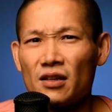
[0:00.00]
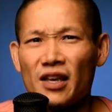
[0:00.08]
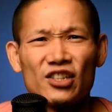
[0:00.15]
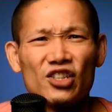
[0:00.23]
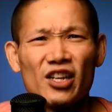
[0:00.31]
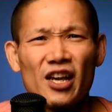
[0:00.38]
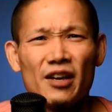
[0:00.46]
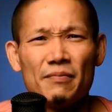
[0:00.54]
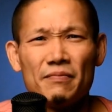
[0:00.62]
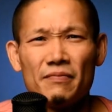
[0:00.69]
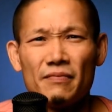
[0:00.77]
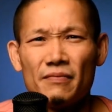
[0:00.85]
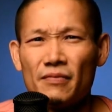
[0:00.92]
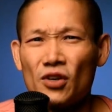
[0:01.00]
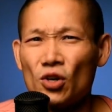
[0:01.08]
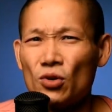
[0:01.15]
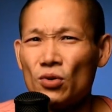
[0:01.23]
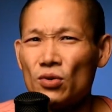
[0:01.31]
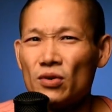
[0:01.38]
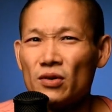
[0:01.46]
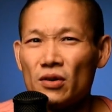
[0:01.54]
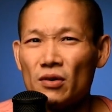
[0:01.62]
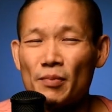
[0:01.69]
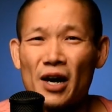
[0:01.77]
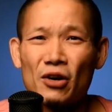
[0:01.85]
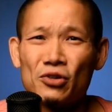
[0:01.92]
Catchy name? No?
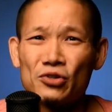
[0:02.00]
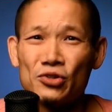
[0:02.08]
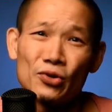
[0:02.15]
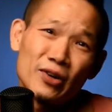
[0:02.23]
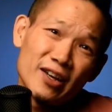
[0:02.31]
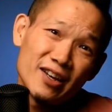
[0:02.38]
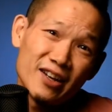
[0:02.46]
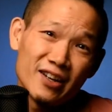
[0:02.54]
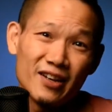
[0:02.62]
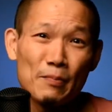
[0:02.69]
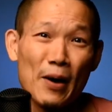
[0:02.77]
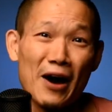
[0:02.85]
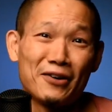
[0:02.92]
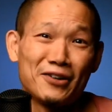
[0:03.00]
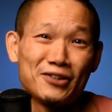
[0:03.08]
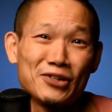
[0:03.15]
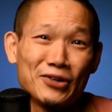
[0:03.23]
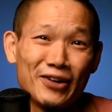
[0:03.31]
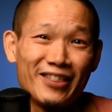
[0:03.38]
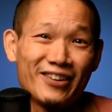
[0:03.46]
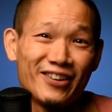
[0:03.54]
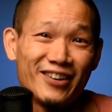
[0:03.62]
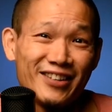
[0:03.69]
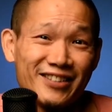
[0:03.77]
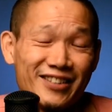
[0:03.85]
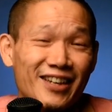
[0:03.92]
PowerJoy
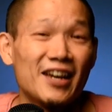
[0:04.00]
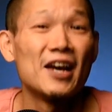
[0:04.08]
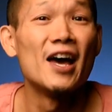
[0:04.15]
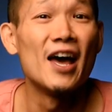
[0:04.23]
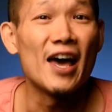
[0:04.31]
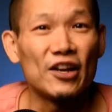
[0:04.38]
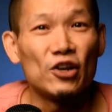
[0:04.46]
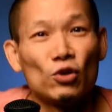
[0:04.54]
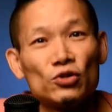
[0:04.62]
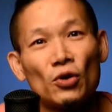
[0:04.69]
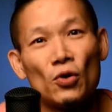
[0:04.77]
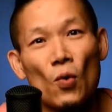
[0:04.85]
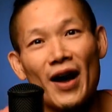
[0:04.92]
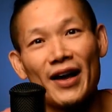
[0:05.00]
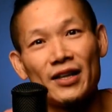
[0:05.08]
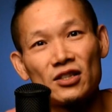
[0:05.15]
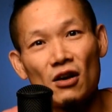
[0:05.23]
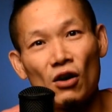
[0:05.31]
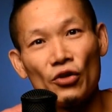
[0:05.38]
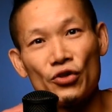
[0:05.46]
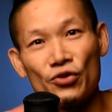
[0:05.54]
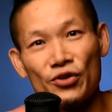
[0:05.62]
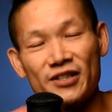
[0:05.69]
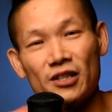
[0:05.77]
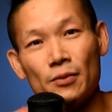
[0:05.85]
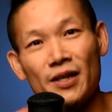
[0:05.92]
30C, and you'll know why it's called
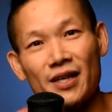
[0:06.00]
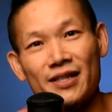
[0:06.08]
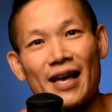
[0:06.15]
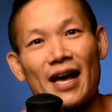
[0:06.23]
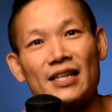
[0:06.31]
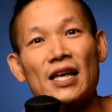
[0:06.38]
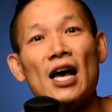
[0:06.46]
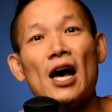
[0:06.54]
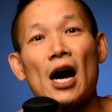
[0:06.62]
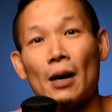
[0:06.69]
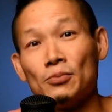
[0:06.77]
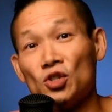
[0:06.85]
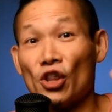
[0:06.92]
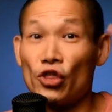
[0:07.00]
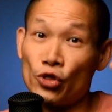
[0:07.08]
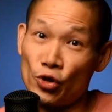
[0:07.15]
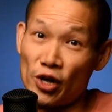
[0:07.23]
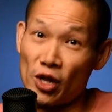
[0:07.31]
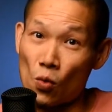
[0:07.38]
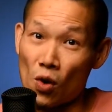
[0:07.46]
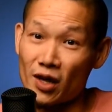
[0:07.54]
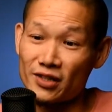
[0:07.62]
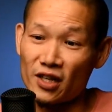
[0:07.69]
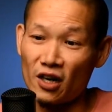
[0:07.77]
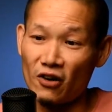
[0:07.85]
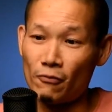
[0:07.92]
30C because it has up to 30
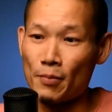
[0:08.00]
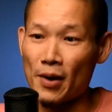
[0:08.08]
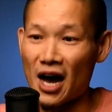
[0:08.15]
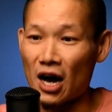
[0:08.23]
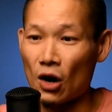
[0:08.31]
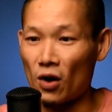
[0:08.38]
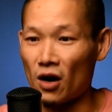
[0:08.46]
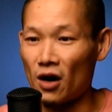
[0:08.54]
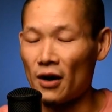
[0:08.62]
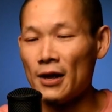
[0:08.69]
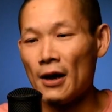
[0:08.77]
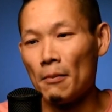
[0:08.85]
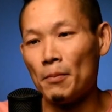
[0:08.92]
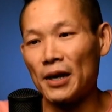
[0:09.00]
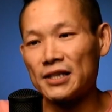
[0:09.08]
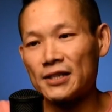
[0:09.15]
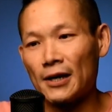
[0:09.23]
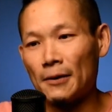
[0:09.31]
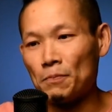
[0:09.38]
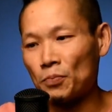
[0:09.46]
watts of power. But